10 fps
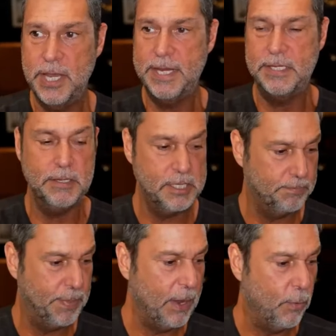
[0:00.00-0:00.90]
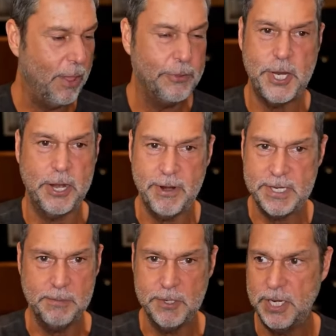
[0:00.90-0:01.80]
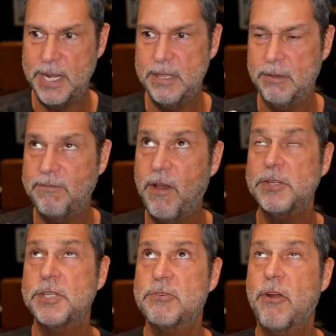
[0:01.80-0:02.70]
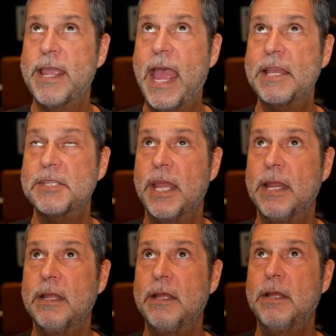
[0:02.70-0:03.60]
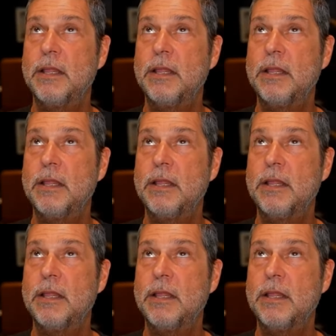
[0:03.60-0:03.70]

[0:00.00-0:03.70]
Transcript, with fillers: The renowned analyst discusses his thesis and predictions